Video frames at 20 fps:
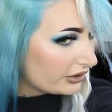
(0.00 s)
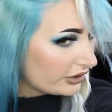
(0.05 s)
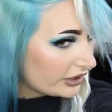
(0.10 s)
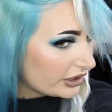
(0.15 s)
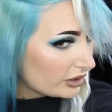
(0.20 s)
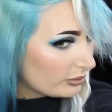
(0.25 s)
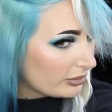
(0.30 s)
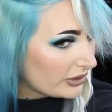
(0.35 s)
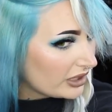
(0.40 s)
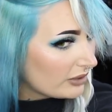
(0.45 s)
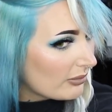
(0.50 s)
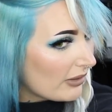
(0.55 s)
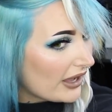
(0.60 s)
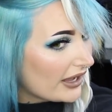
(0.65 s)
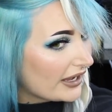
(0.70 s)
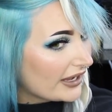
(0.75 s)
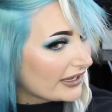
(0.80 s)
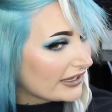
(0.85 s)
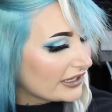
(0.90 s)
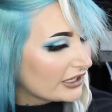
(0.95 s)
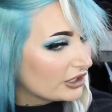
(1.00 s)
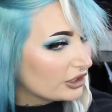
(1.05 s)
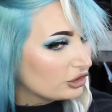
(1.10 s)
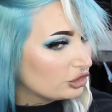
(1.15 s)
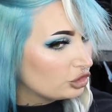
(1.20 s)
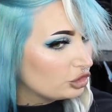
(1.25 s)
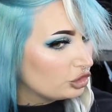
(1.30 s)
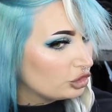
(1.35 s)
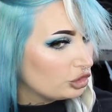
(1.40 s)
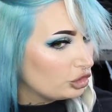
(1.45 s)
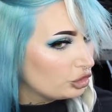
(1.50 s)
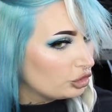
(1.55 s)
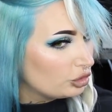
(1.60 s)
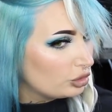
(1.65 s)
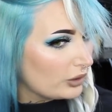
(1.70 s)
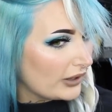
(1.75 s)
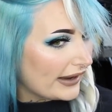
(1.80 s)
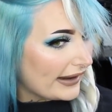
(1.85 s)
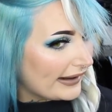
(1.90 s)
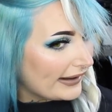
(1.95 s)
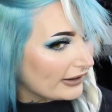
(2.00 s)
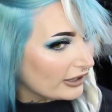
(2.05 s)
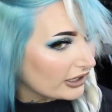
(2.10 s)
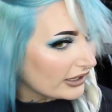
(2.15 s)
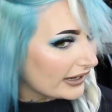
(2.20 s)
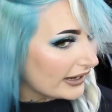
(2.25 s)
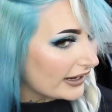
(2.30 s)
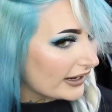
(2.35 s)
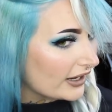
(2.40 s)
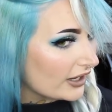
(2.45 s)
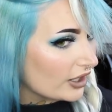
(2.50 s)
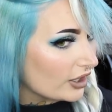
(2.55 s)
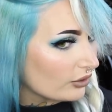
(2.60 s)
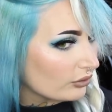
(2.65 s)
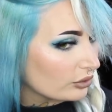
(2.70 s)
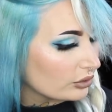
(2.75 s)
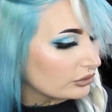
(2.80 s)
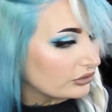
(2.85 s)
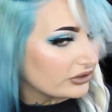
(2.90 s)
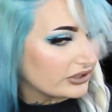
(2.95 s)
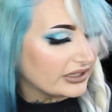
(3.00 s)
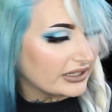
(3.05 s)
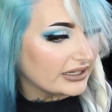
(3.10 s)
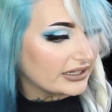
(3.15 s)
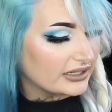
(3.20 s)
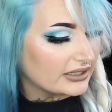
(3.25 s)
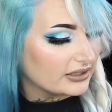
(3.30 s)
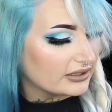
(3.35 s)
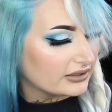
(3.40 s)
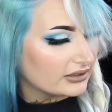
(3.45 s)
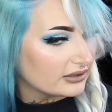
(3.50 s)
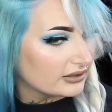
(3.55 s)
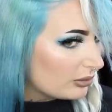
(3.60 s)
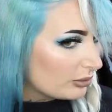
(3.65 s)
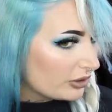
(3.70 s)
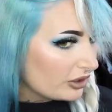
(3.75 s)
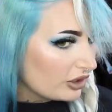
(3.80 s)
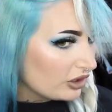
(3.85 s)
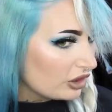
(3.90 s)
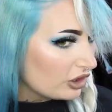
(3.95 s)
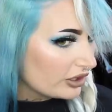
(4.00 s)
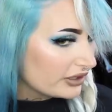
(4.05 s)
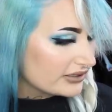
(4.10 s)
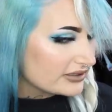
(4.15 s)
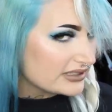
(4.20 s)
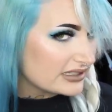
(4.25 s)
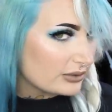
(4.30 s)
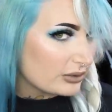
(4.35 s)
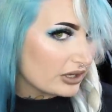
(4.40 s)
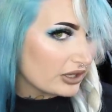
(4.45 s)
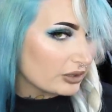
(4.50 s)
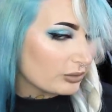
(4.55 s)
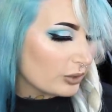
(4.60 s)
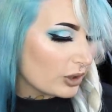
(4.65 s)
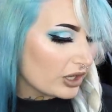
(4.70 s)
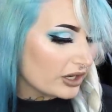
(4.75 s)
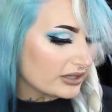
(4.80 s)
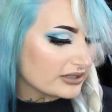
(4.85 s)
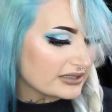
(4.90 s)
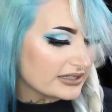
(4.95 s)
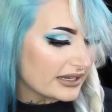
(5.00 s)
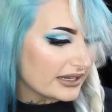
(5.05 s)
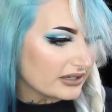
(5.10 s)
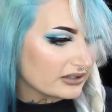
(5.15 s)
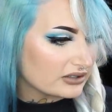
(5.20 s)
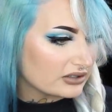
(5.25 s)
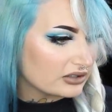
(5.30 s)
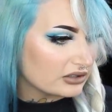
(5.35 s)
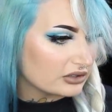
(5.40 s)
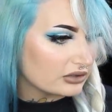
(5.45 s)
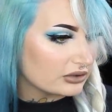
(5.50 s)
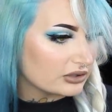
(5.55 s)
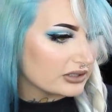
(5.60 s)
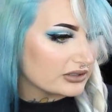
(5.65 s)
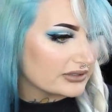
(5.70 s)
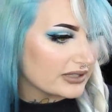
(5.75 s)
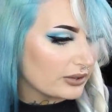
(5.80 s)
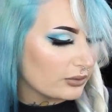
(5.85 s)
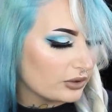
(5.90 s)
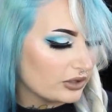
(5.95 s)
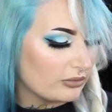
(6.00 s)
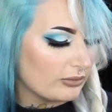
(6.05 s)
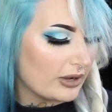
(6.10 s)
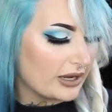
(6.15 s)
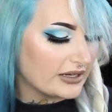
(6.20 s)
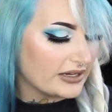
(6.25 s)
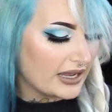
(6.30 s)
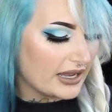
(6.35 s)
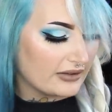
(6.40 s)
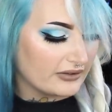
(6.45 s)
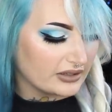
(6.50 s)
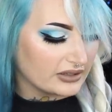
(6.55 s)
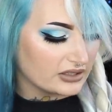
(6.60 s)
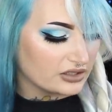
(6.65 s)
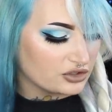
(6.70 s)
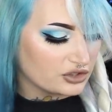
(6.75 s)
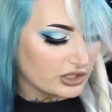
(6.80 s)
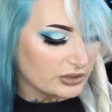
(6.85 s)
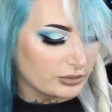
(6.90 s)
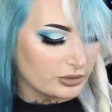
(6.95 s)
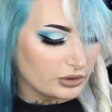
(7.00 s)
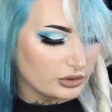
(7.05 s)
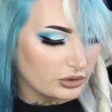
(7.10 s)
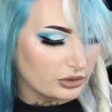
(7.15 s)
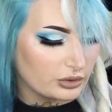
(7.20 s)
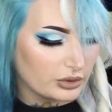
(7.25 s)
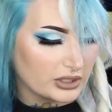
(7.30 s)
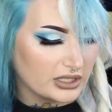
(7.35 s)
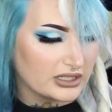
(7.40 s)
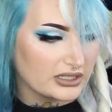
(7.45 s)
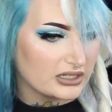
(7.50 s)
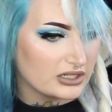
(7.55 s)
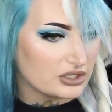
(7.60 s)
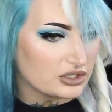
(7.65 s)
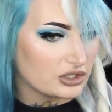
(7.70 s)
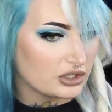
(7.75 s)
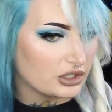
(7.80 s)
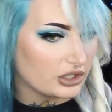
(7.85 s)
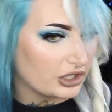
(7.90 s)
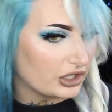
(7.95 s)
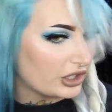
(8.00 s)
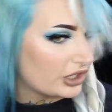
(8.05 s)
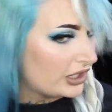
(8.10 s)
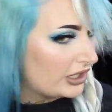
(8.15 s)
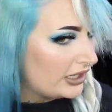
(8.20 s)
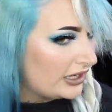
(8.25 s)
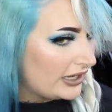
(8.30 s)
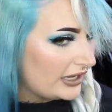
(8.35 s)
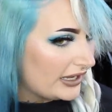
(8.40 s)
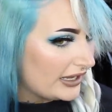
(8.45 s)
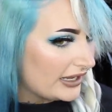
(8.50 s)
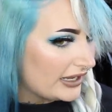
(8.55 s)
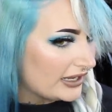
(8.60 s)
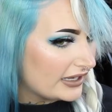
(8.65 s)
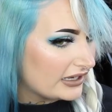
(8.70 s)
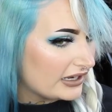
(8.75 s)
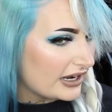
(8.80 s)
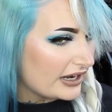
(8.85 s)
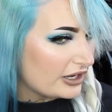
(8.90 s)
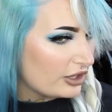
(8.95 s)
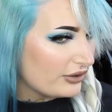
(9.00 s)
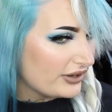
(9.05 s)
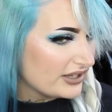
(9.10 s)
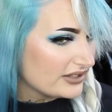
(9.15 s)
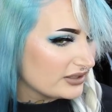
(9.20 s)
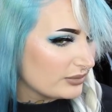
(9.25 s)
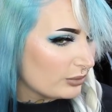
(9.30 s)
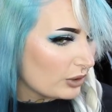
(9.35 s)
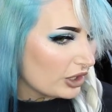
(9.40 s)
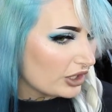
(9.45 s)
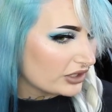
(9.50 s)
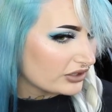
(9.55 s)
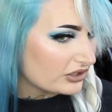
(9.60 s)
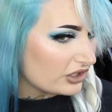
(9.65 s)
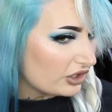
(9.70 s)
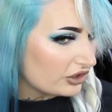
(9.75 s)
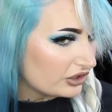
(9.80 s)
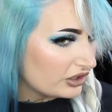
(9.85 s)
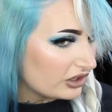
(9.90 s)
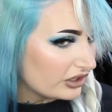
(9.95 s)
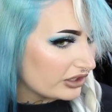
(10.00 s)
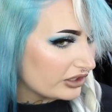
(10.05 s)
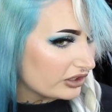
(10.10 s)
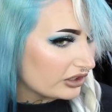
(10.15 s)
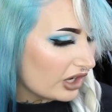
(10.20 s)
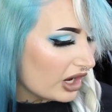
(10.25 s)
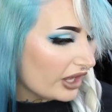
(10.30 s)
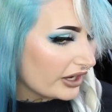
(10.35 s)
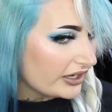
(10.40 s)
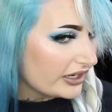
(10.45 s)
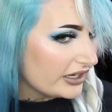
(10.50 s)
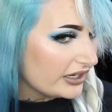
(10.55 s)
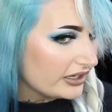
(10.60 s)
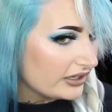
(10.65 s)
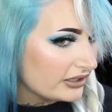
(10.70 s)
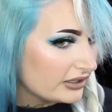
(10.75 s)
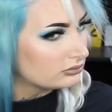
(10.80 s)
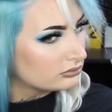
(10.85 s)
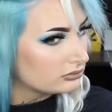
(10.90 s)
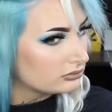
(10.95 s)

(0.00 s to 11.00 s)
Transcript: They're gonna be my new hair care routine. I'm gonna look and see what other products he has too, because I wouldn't mind having the shampoo, conditioner, and I know he has a product called Glitterati.